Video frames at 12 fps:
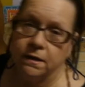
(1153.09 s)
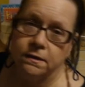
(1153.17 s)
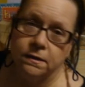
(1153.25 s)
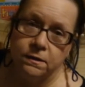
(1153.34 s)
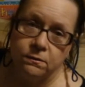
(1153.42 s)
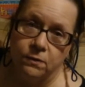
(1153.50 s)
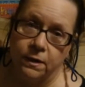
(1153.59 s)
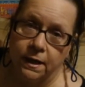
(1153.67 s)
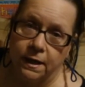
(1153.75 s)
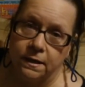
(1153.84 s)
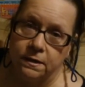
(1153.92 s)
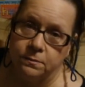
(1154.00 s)
because Leroy
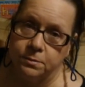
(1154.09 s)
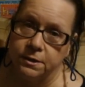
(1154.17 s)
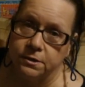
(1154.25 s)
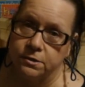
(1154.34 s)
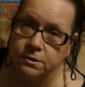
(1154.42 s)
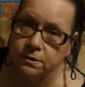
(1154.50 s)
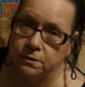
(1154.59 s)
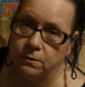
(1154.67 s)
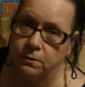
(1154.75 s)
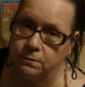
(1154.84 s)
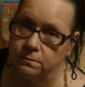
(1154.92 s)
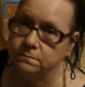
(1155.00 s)
got in the picture, you
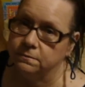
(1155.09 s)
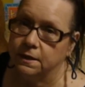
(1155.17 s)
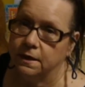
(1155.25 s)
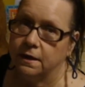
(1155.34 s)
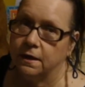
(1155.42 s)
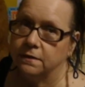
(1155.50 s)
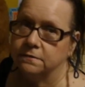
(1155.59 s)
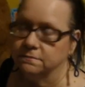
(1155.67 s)
know. Yeah.